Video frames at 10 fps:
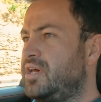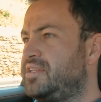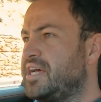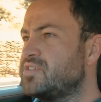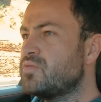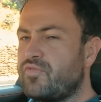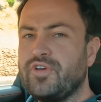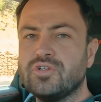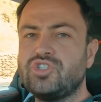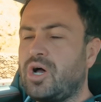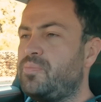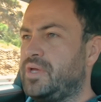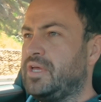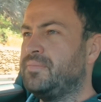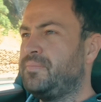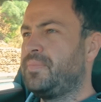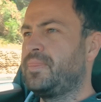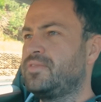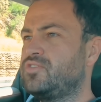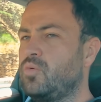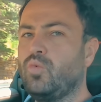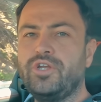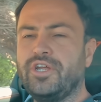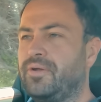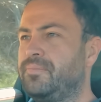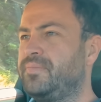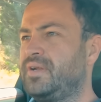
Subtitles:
it doesn't feel choppy. It's not wooded.